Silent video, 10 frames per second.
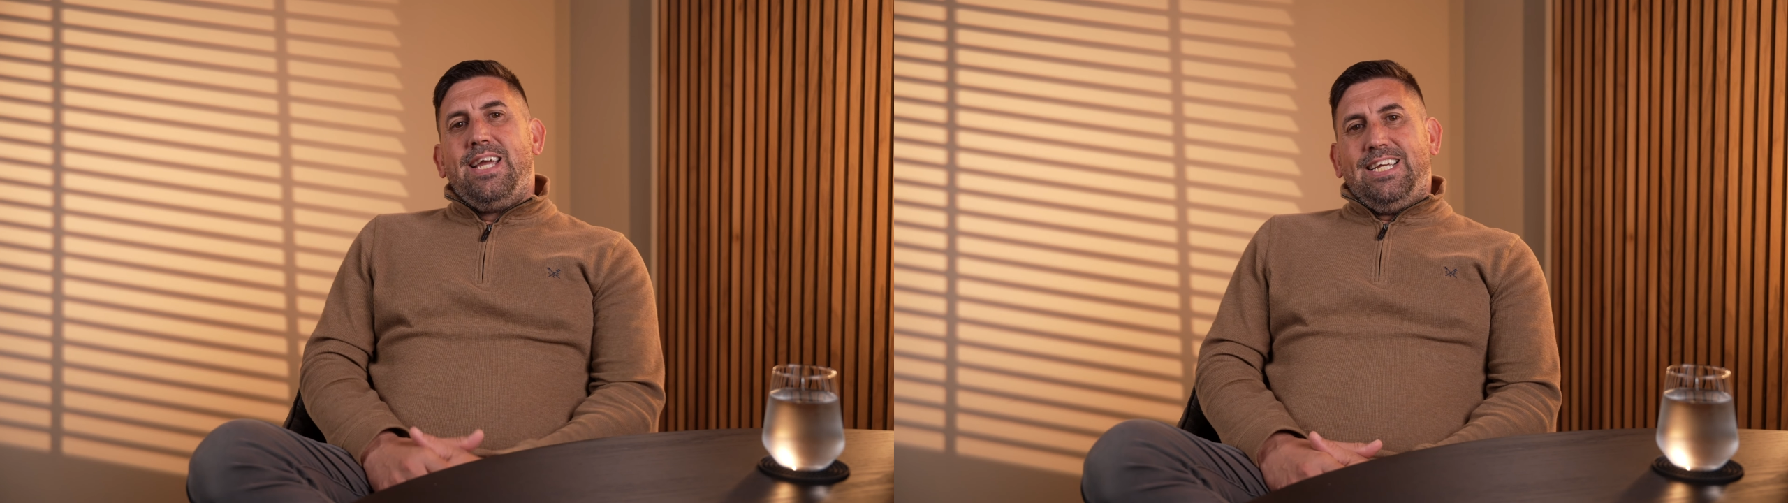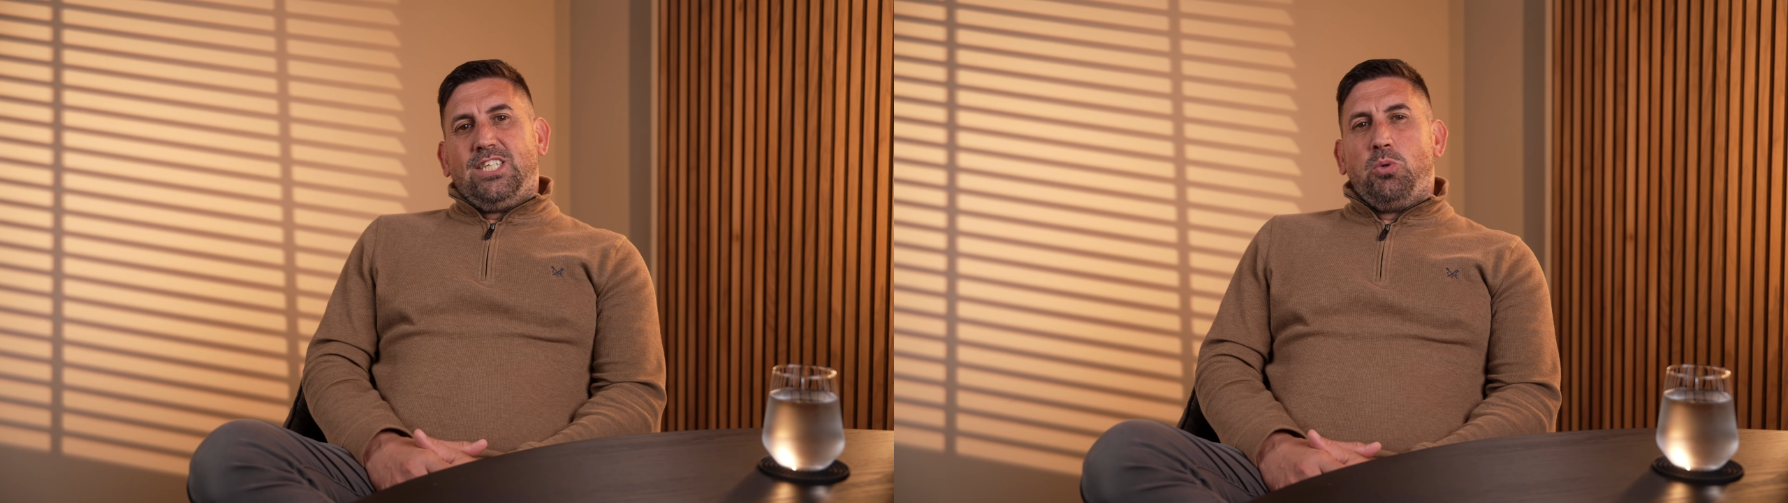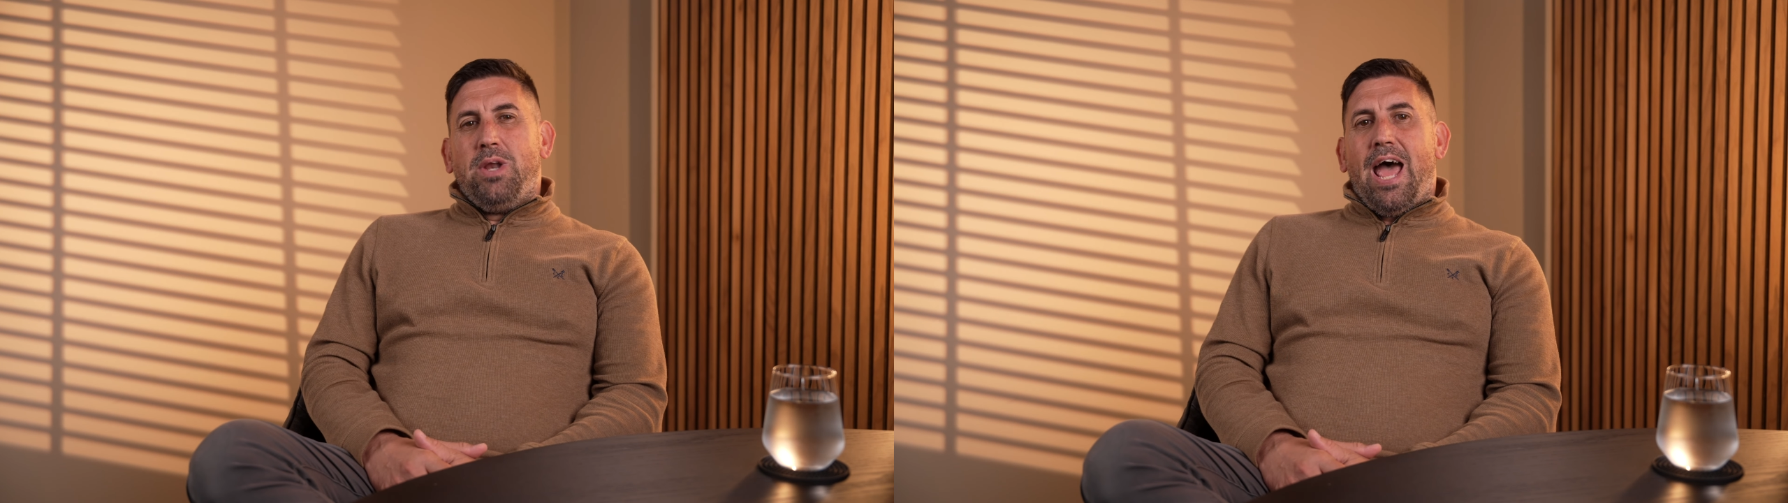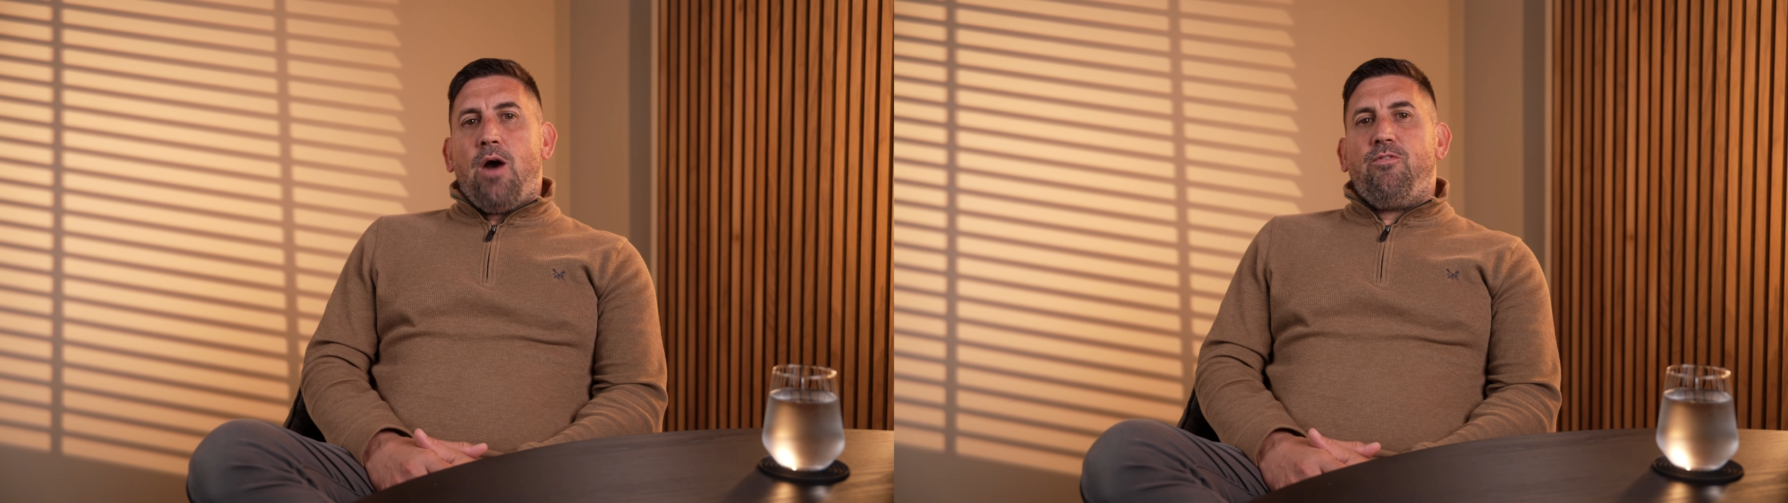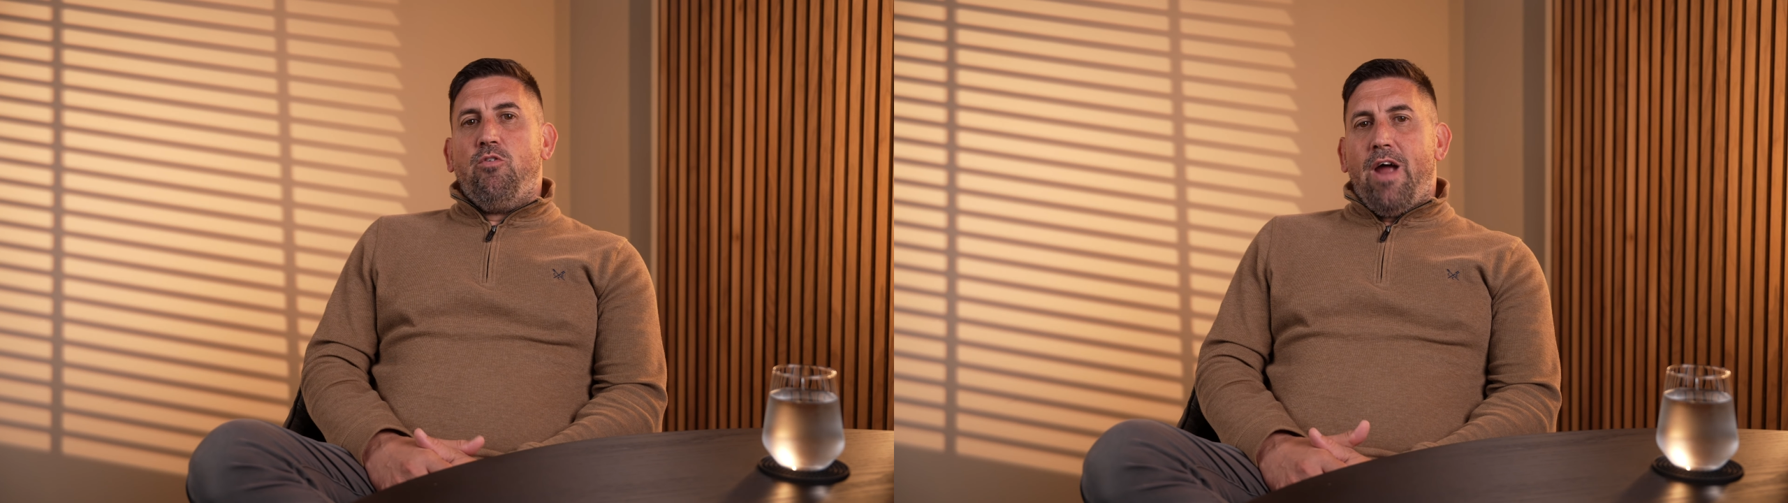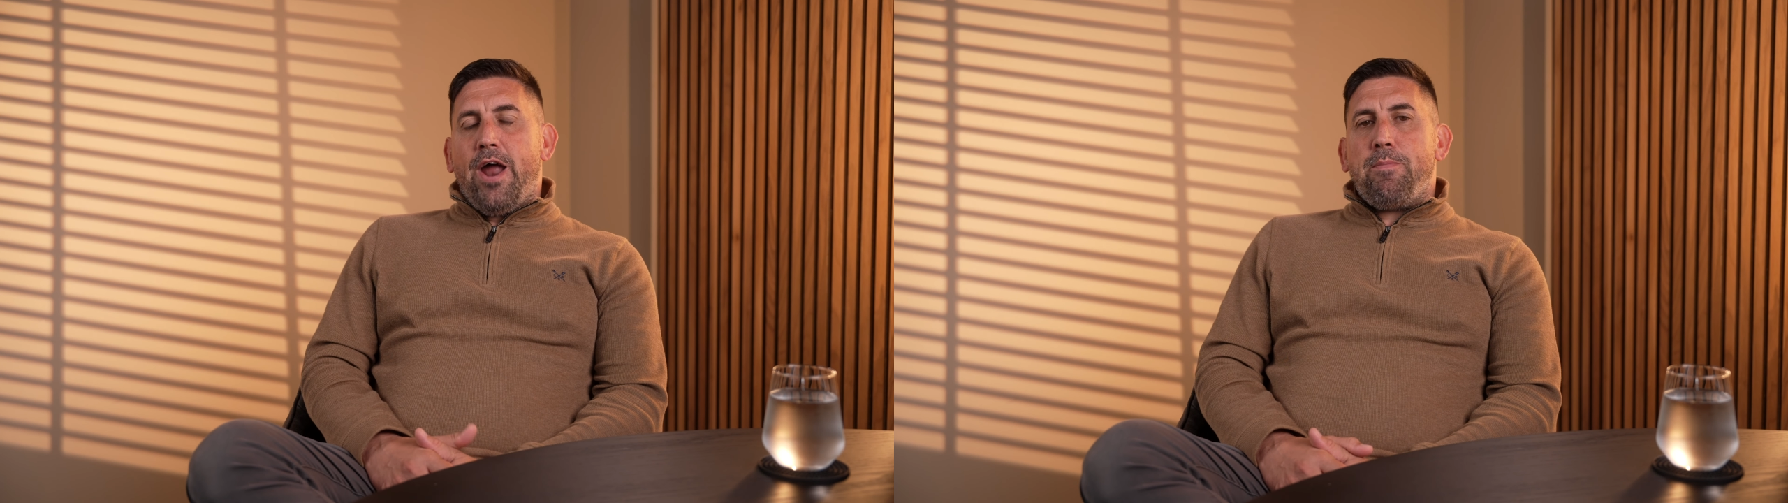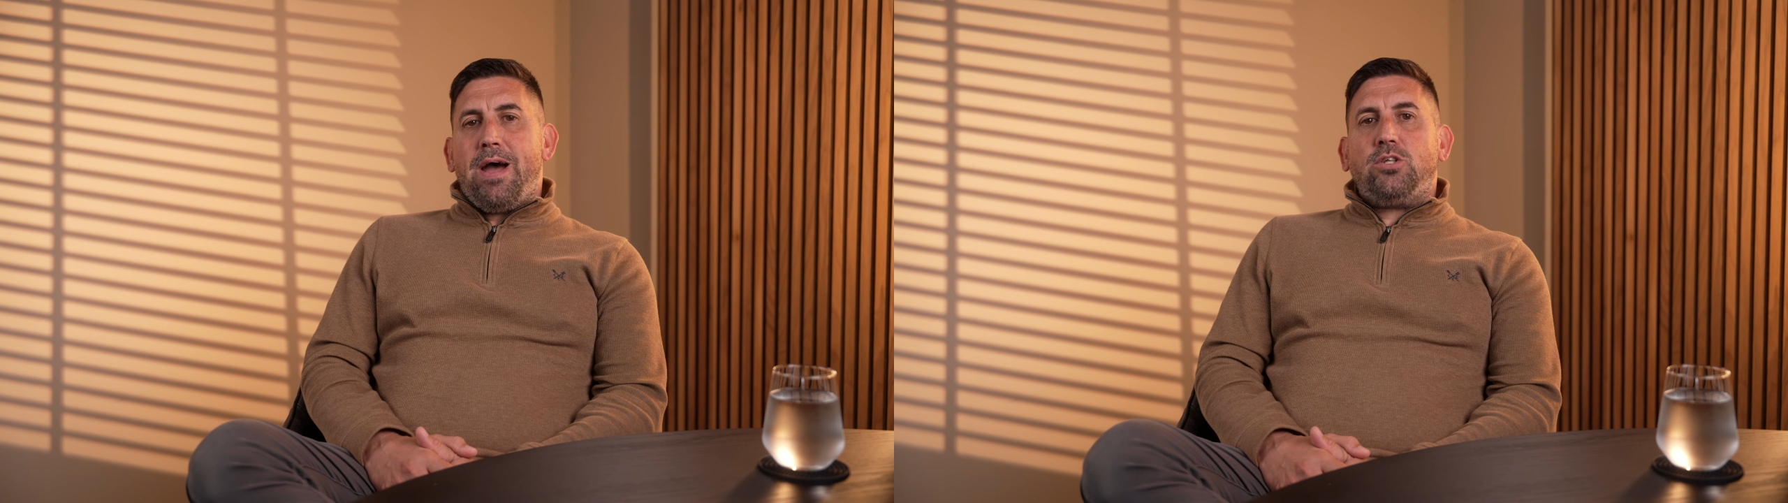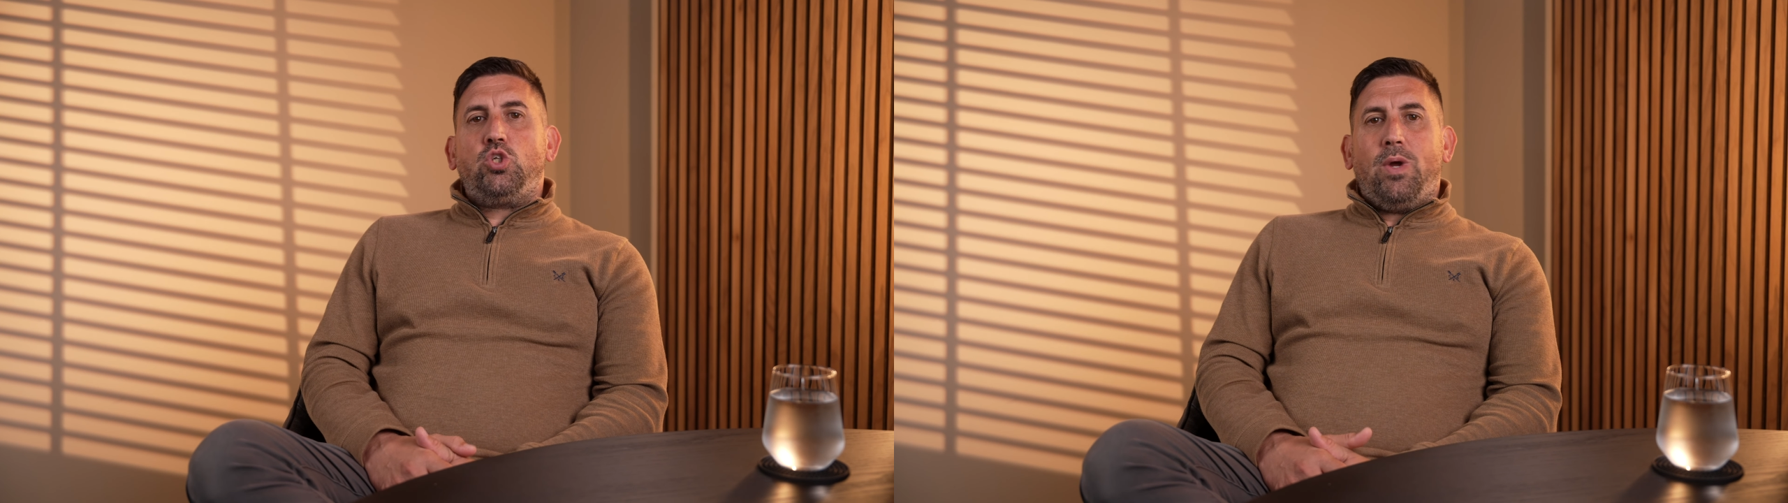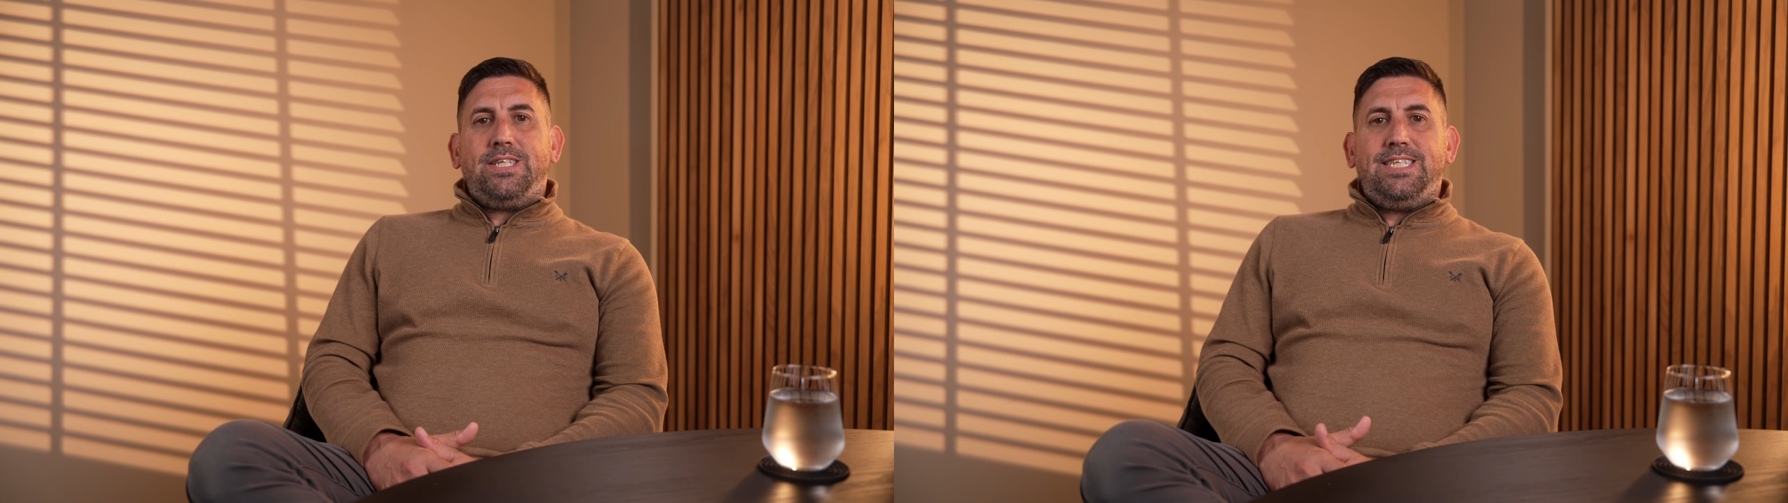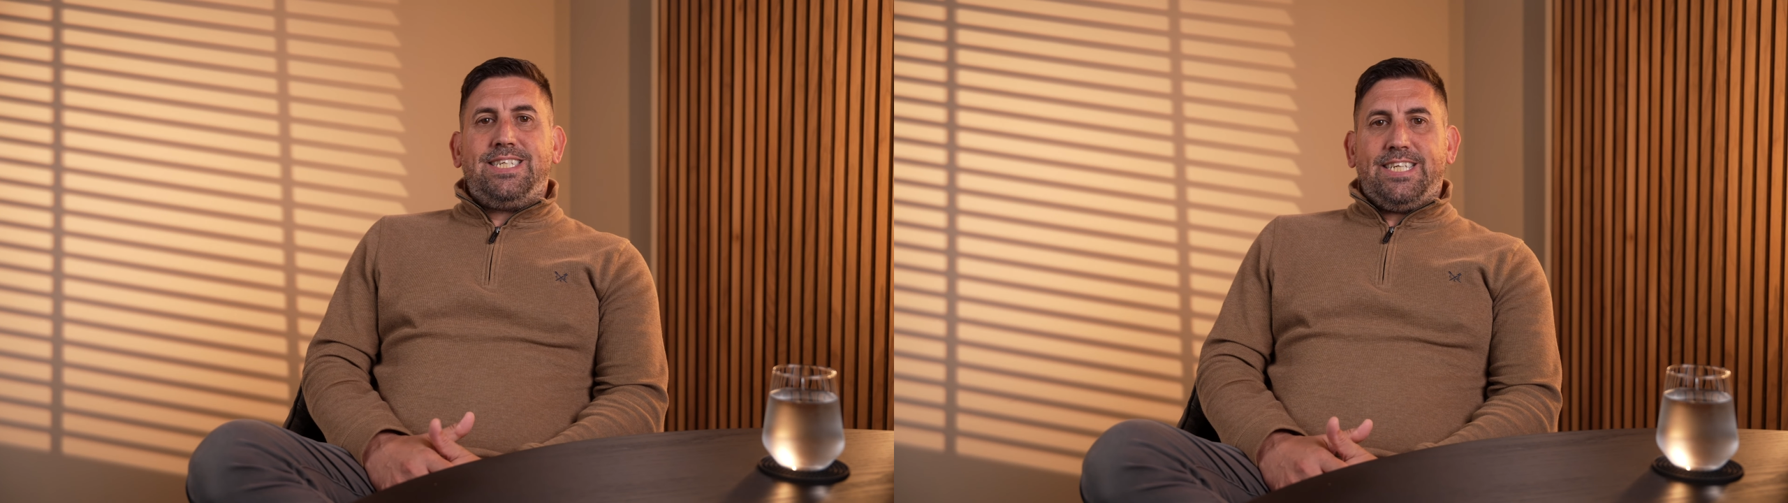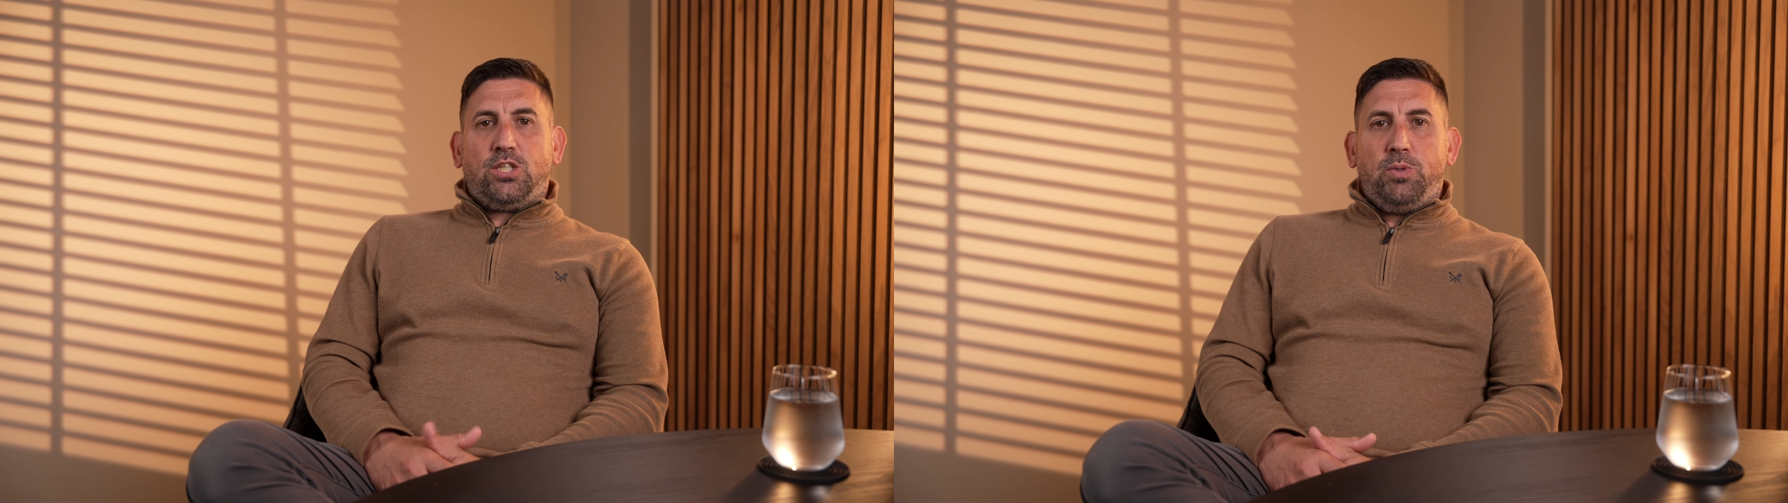is to allow for around about 26